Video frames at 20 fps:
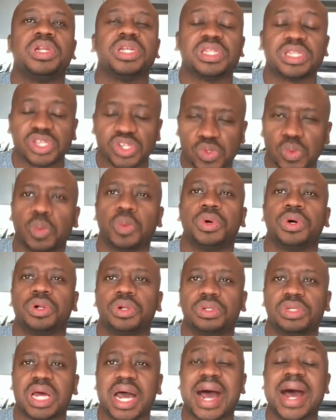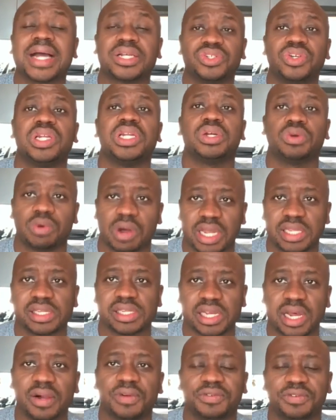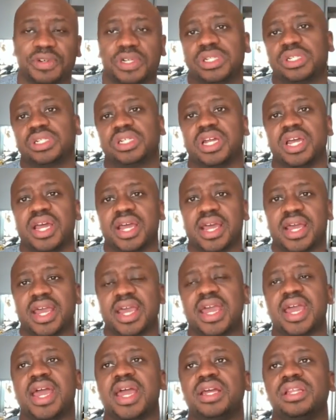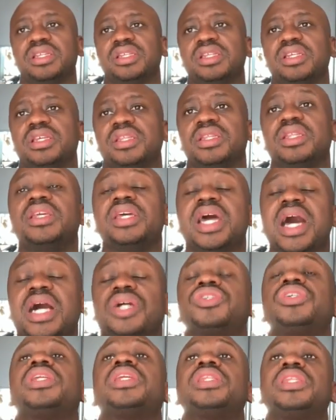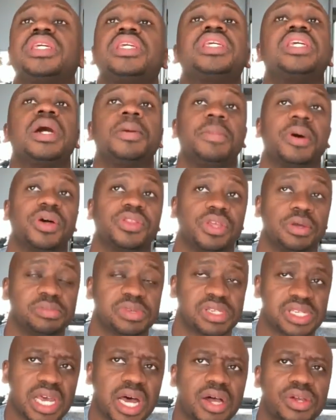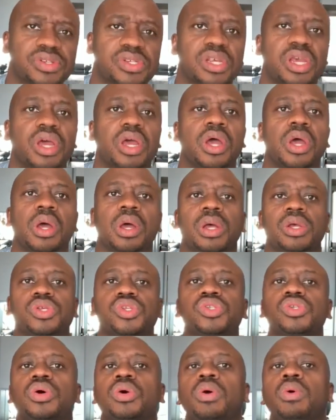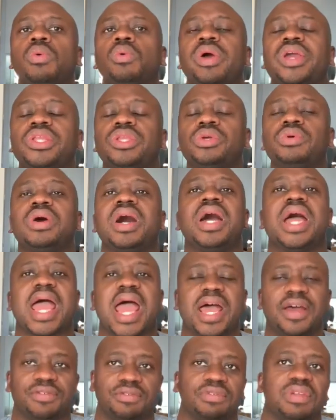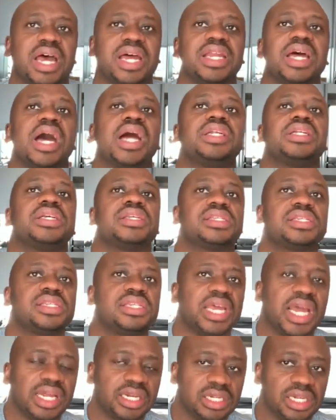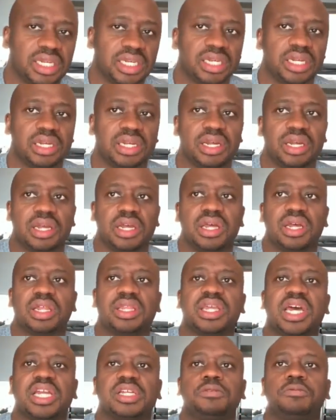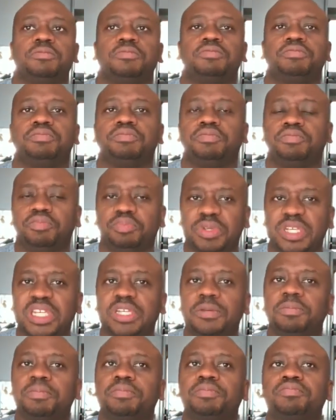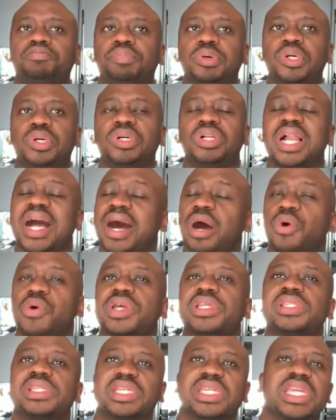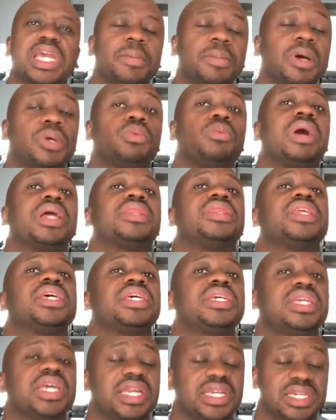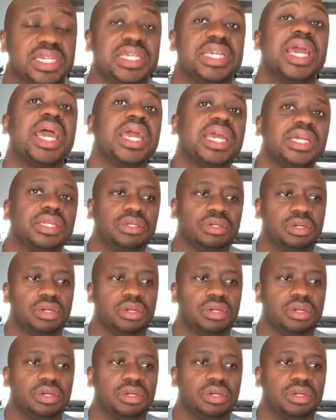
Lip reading: in this world are actually quite selfish, and they're actually thinking about themselves. So when you have that understanding that people are always thinking about what they can gain,